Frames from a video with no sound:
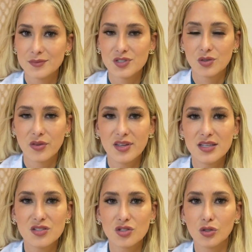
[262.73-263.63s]
So
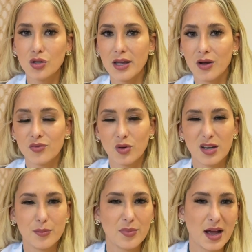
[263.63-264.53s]
things to look out for,
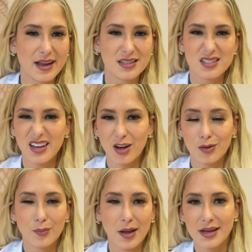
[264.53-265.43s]
any bias,
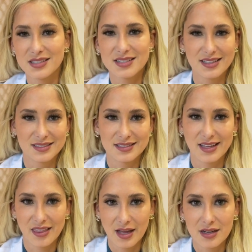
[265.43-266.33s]
inherent bias, things
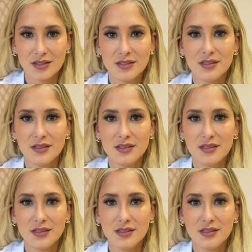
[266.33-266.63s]
like that.